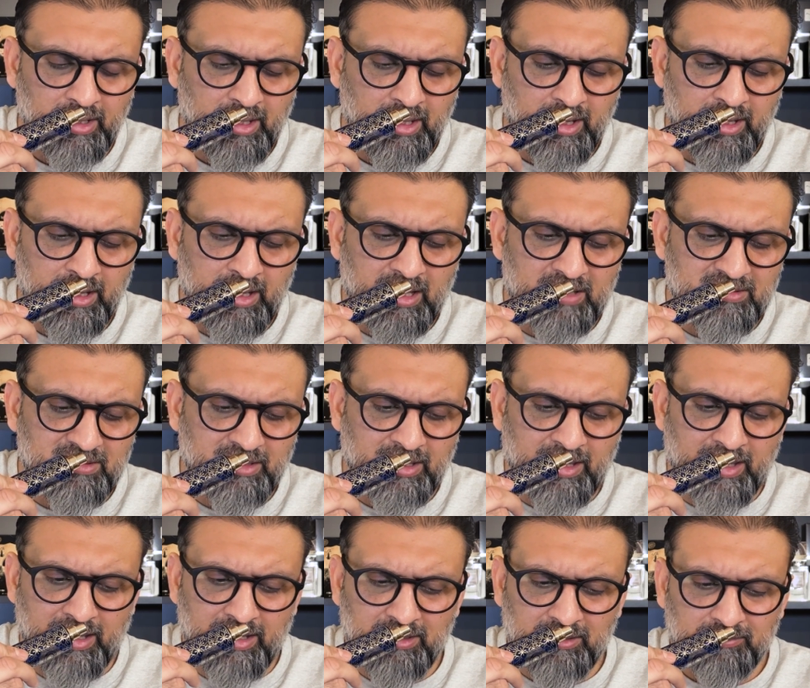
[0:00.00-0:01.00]
Ness
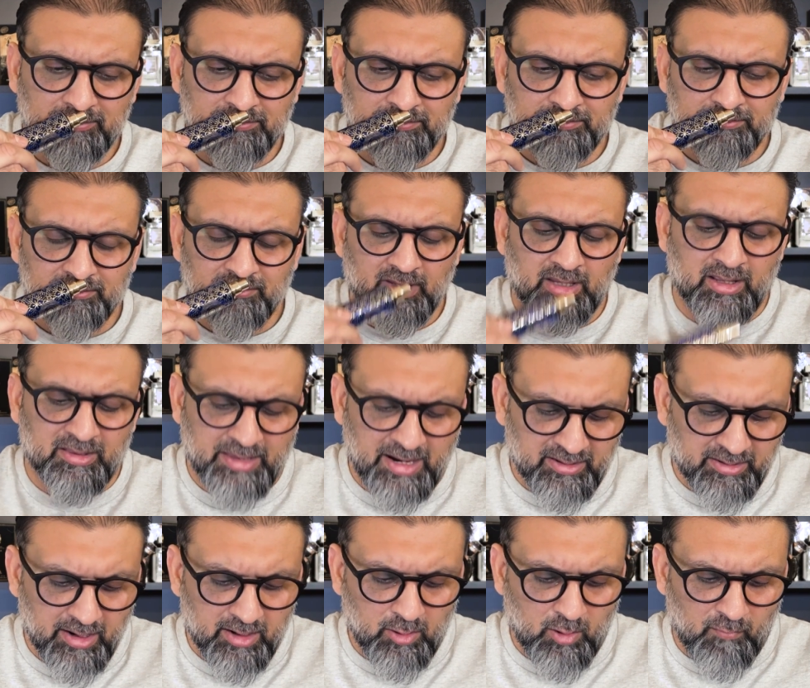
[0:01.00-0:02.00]
and
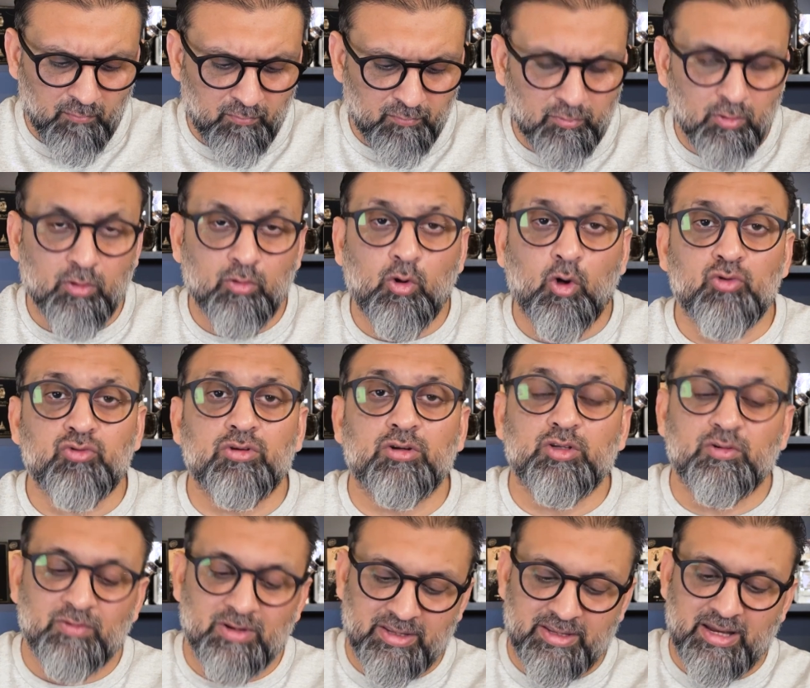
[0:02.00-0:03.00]
that kind of concoction
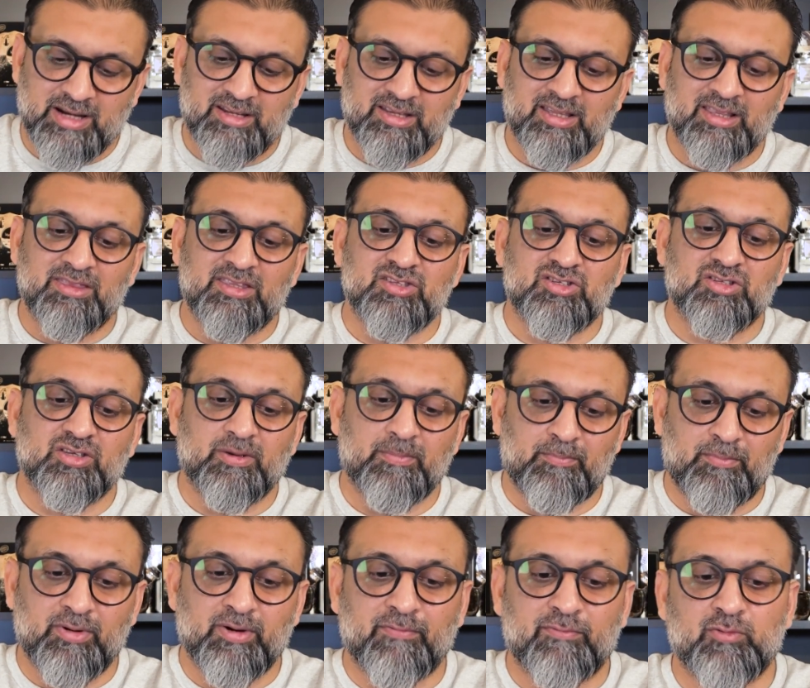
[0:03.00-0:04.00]
you will get in this
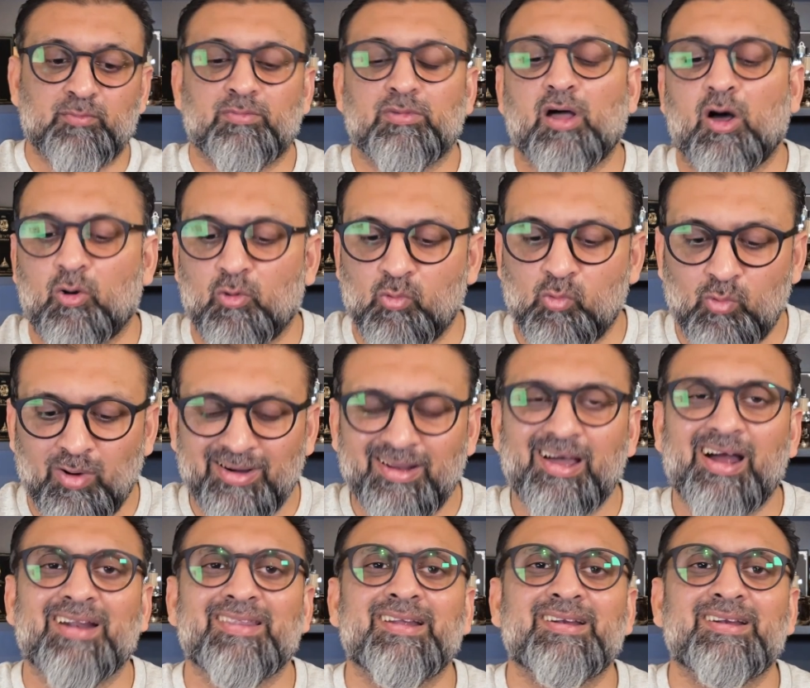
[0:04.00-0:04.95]
perfume. Now, what are the